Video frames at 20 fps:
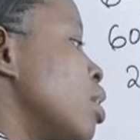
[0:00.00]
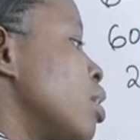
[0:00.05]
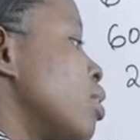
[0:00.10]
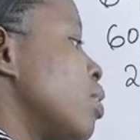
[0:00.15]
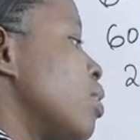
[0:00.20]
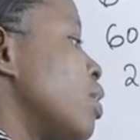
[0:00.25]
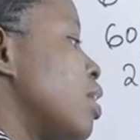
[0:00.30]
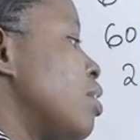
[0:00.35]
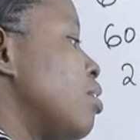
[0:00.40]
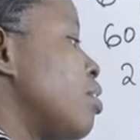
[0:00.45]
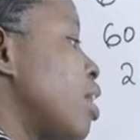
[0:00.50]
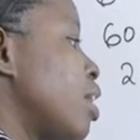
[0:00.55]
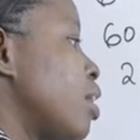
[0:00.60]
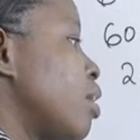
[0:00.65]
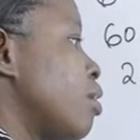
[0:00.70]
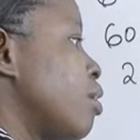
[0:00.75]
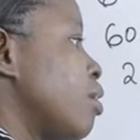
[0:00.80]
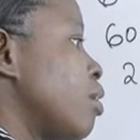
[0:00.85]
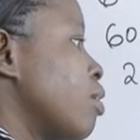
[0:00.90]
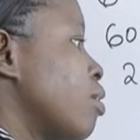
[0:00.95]
that are
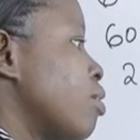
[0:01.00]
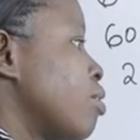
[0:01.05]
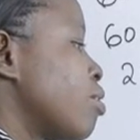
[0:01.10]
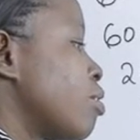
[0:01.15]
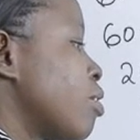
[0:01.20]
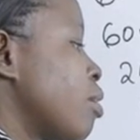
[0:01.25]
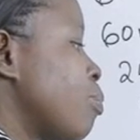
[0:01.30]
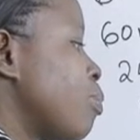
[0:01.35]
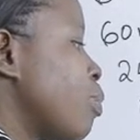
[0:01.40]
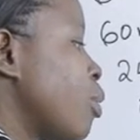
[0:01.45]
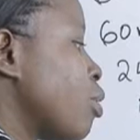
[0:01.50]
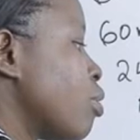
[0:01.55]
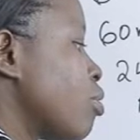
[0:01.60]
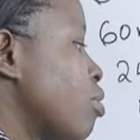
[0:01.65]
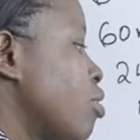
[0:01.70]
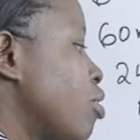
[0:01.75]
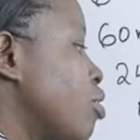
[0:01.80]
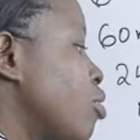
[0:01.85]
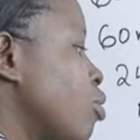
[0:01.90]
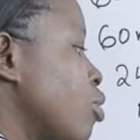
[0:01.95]

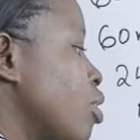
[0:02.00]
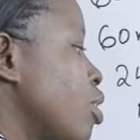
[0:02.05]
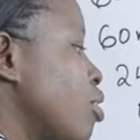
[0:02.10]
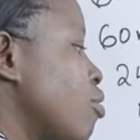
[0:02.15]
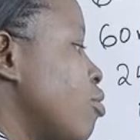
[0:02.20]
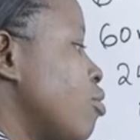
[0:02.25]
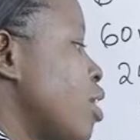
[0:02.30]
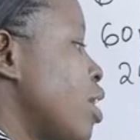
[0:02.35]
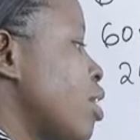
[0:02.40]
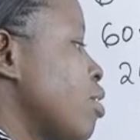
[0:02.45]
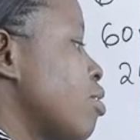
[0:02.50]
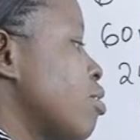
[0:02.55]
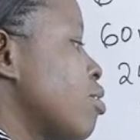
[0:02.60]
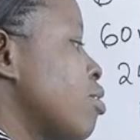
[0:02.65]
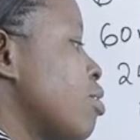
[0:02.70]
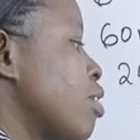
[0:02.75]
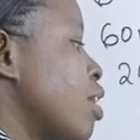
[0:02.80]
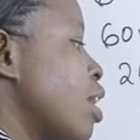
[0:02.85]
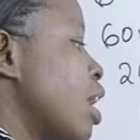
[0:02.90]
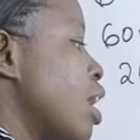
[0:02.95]
supposed to give
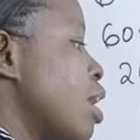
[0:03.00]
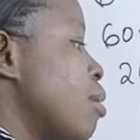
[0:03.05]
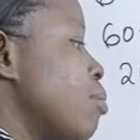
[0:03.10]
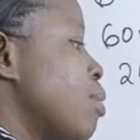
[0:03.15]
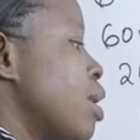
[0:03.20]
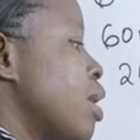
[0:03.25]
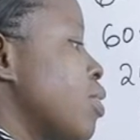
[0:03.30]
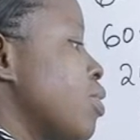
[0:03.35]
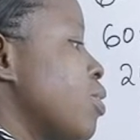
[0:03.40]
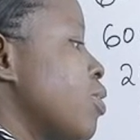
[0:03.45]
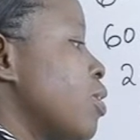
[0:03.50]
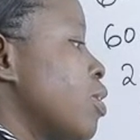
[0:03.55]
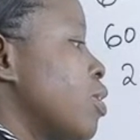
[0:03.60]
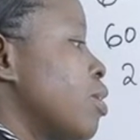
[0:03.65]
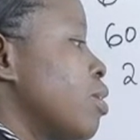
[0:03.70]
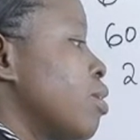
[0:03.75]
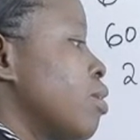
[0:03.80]
us a month.